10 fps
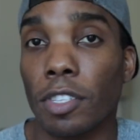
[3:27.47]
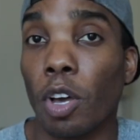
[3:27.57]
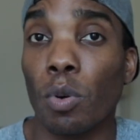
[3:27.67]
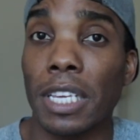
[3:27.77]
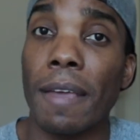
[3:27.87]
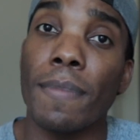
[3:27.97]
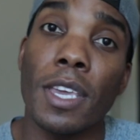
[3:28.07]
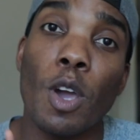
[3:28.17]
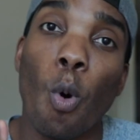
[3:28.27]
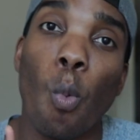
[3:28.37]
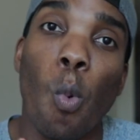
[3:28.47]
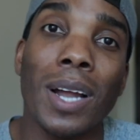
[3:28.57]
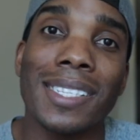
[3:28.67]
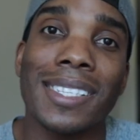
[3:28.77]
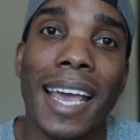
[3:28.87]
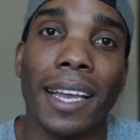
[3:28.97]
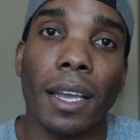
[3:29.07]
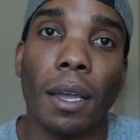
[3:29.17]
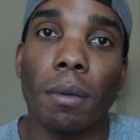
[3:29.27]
So give me 1 sec.